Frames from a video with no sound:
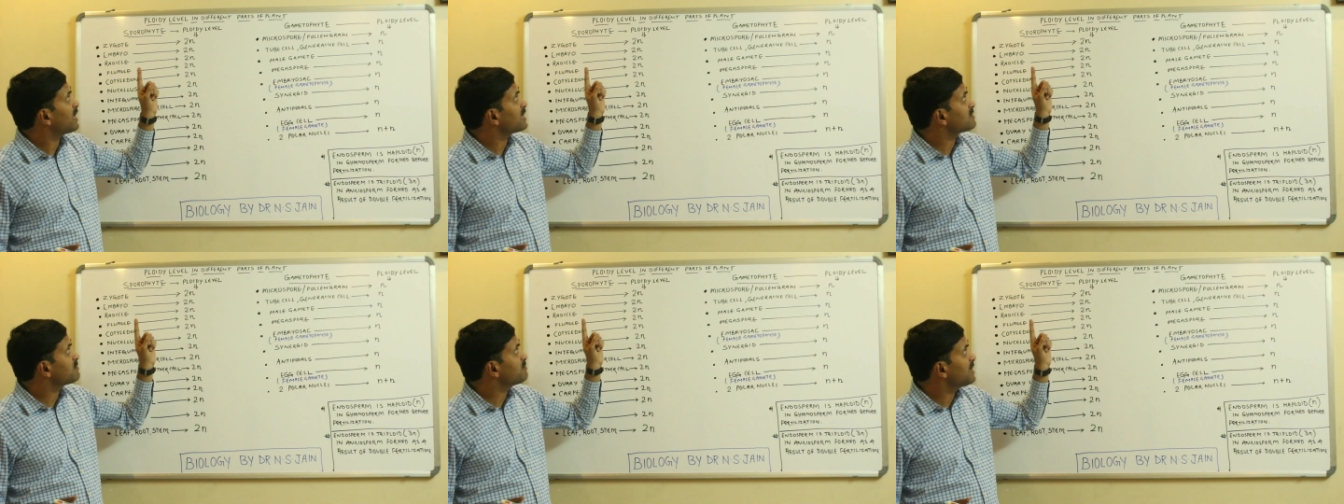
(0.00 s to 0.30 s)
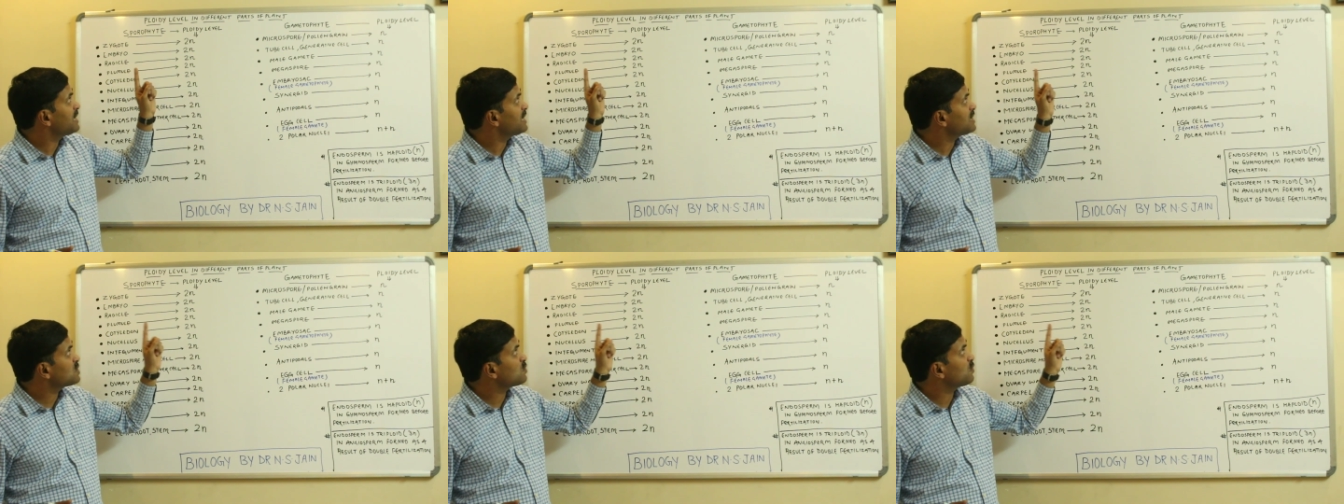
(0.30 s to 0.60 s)
was
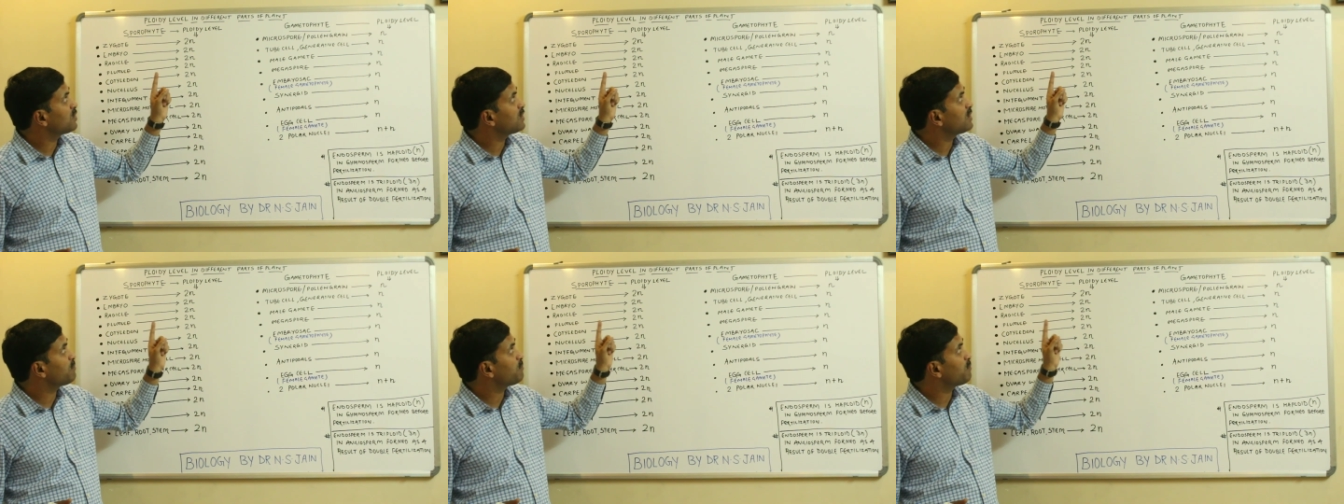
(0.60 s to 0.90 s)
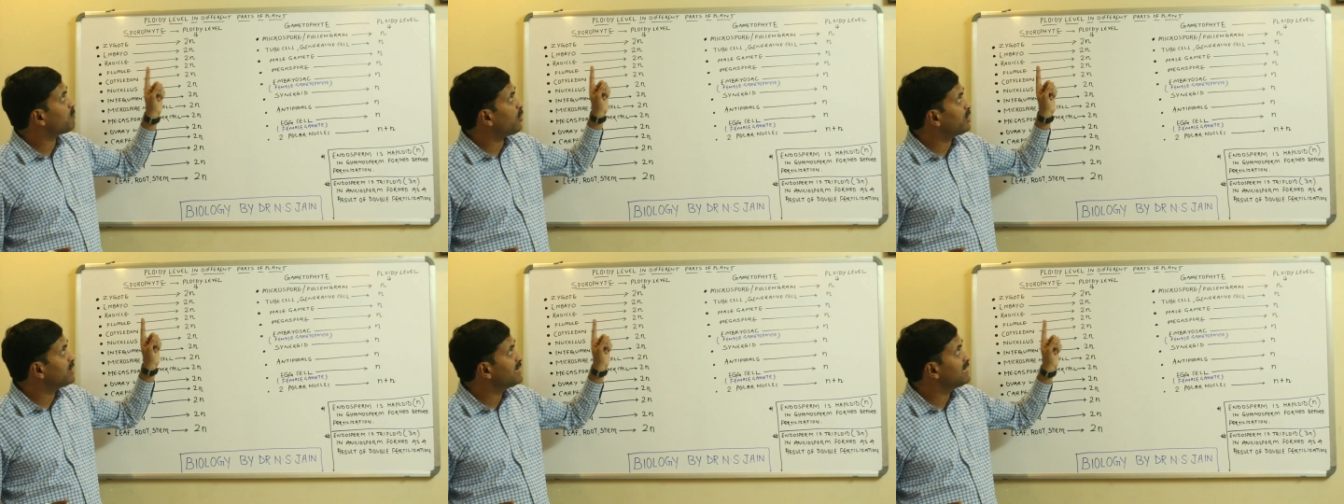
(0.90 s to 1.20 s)
based on the
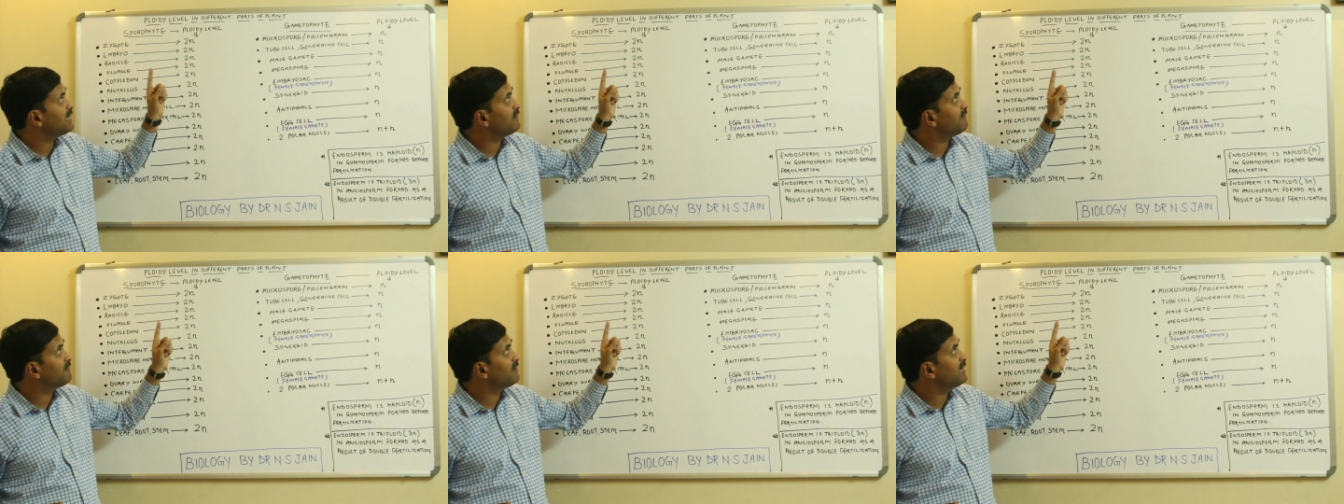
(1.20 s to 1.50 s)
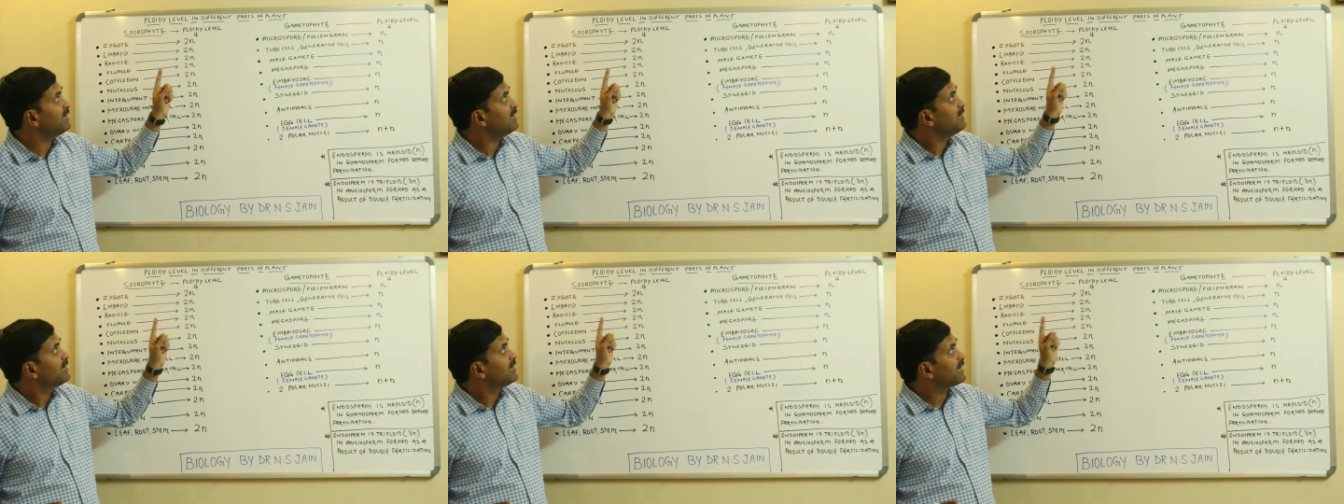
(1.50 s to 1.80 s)
ploidy
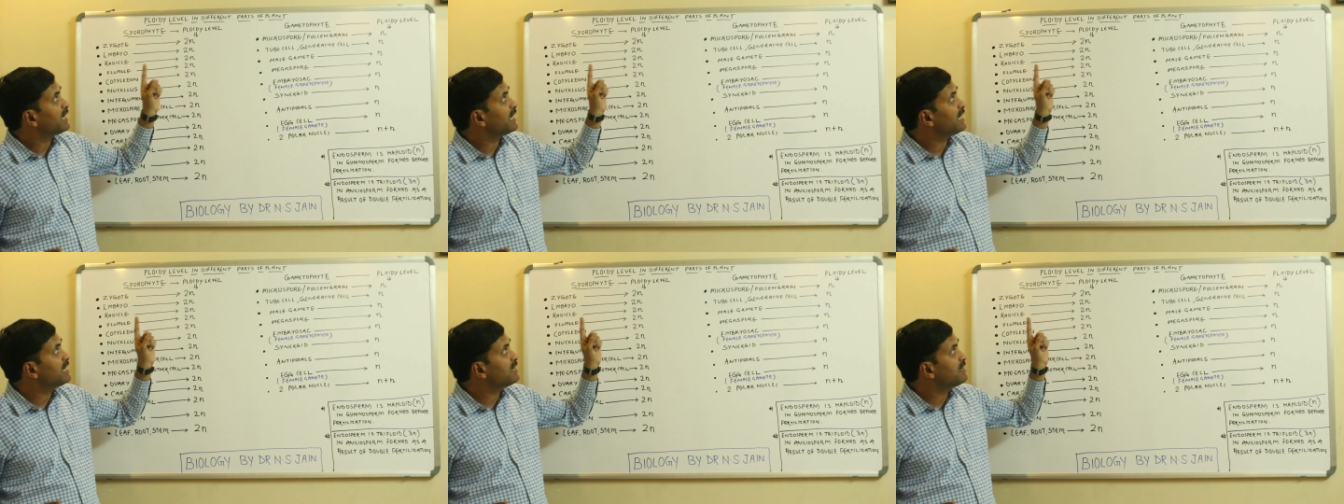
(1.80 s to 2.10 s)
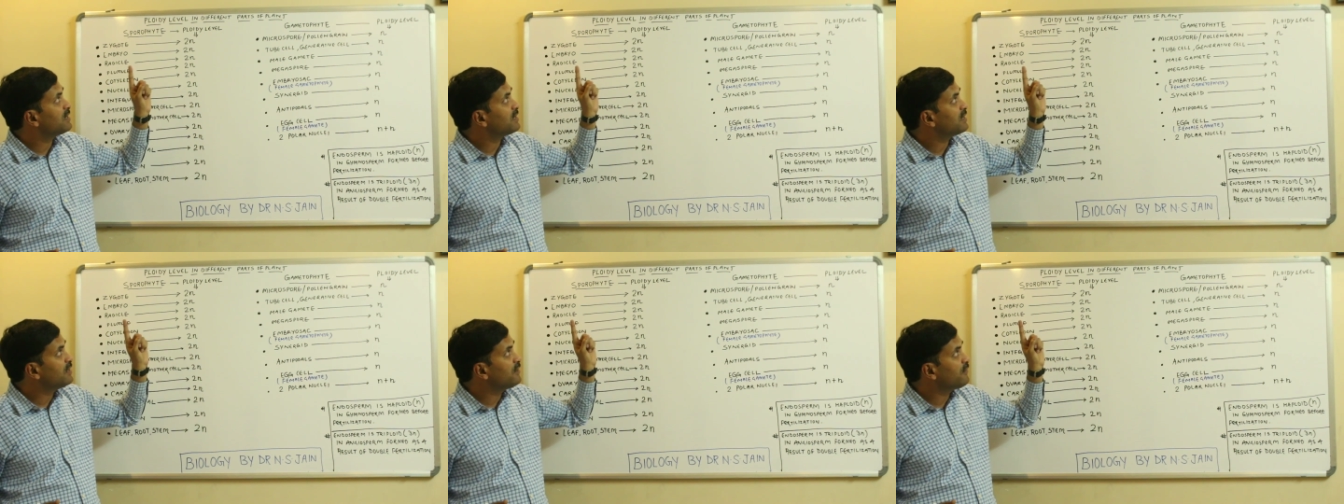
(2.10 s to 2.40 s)
level
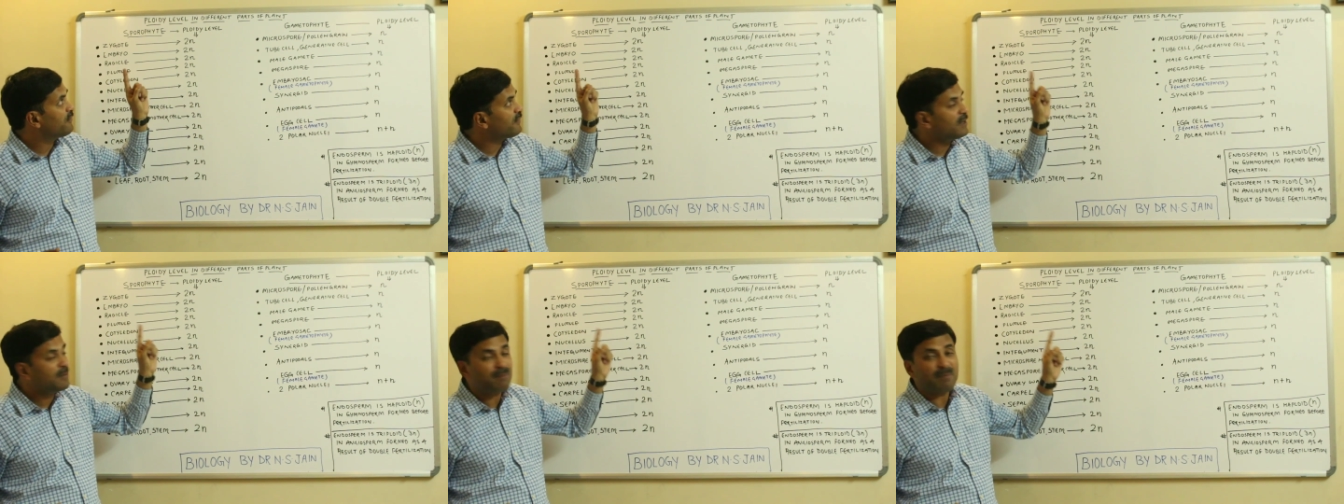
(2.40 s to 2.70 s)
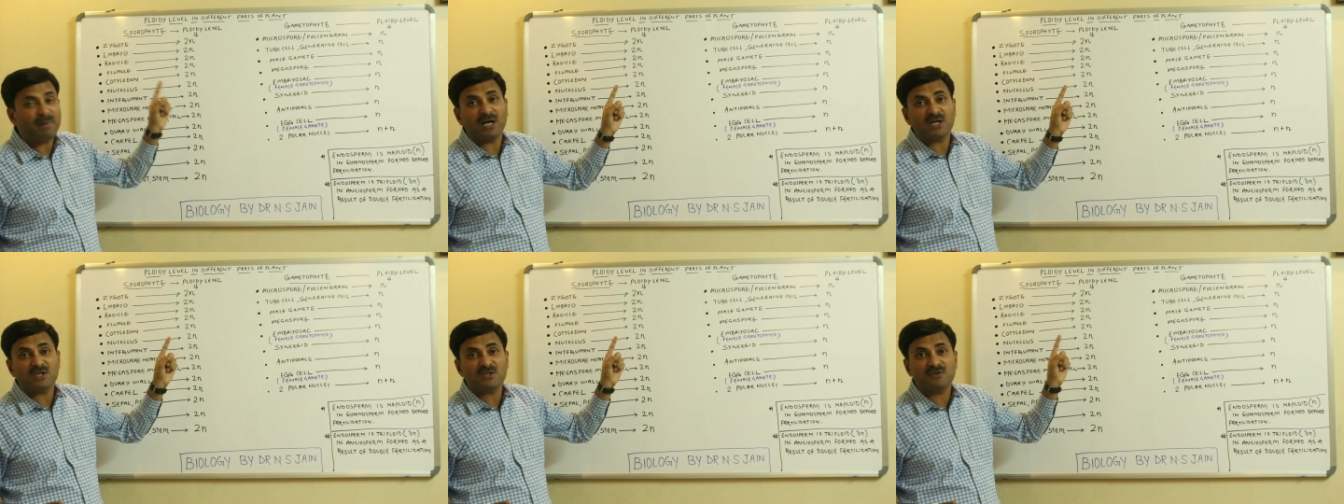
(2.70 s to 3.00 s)
in
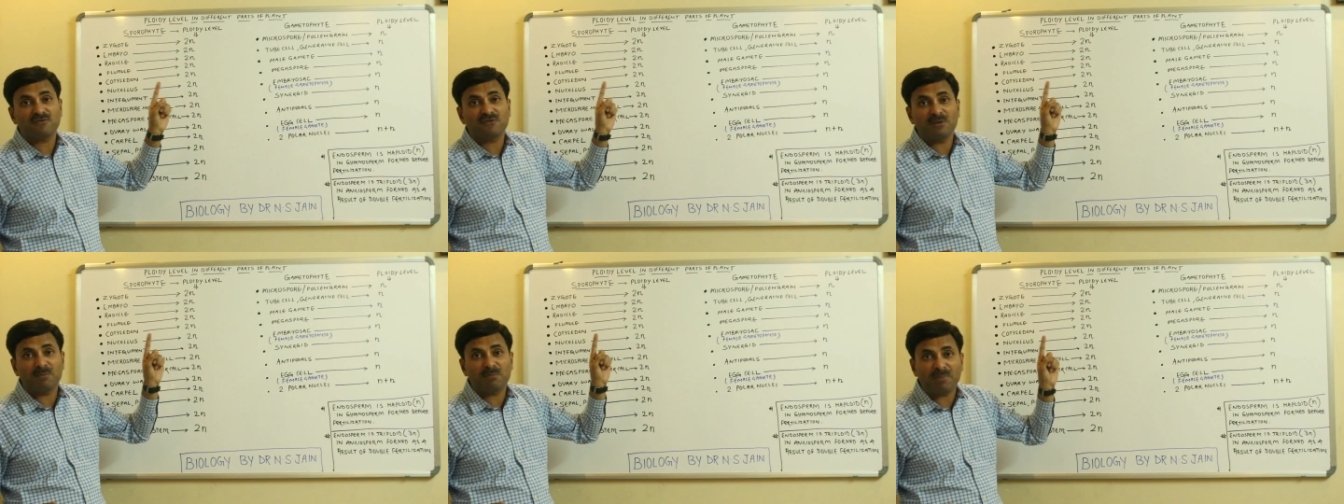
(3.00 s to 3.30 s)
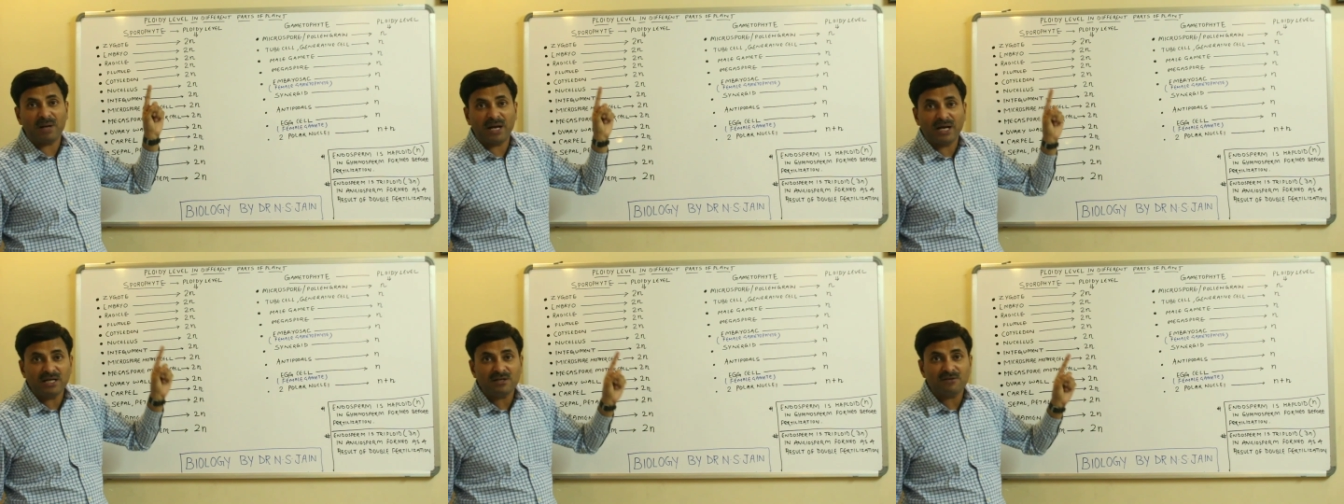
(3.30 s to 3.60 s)
different parts of the
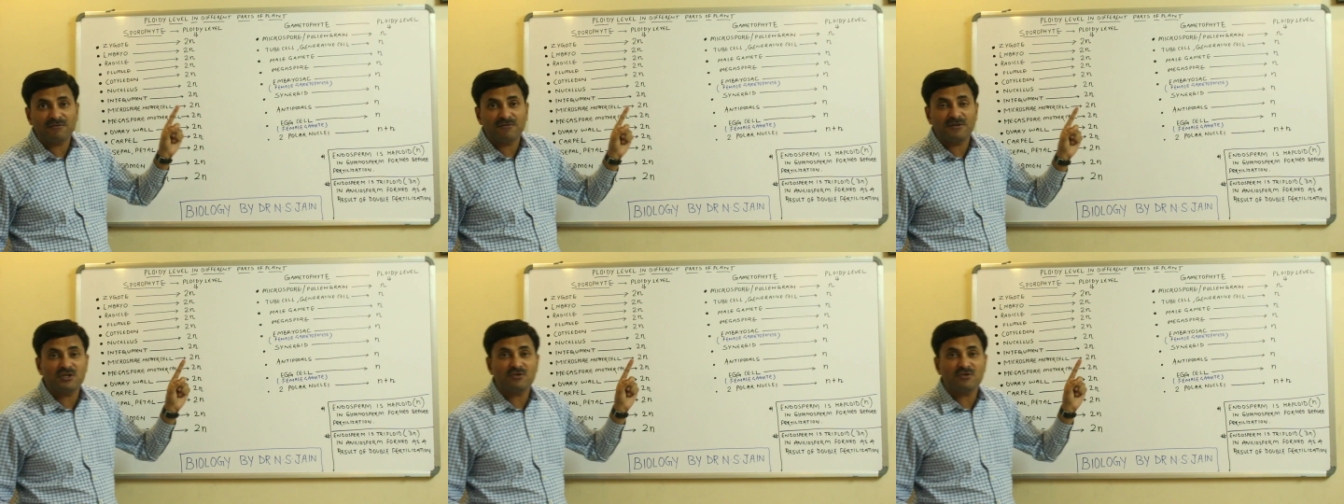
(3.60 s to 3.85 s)
plant,